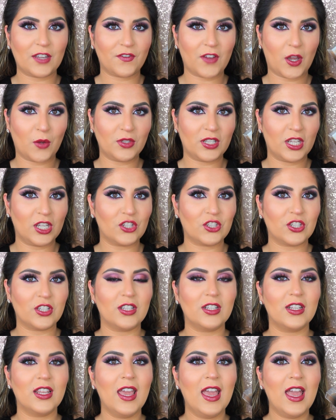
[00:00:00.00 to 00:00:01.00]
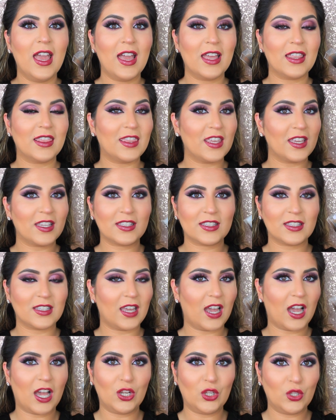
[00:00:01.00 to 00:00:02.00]
Foundation. This,
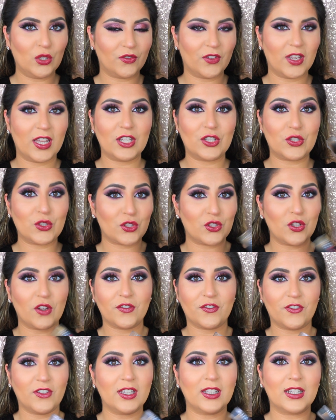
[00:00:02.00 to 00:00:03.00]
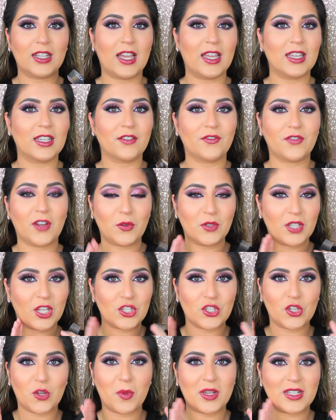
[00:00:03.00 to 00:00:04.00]
I love it. It does not feel like
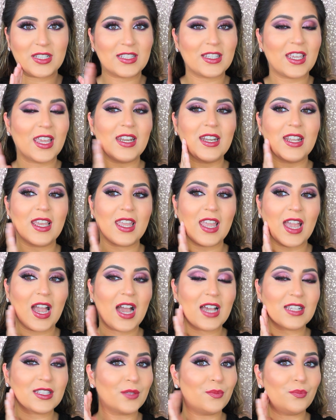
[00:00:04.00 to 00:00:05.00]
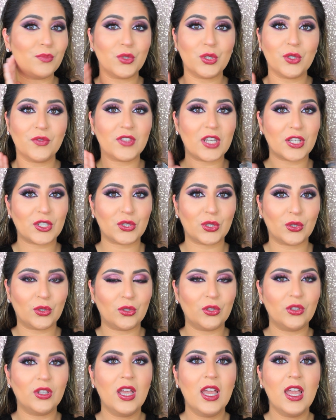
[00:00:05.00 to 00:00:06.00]
foundation on my skin. It hasn't moved at
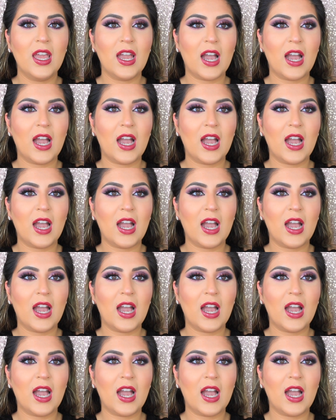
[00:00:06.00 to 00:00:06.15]
all.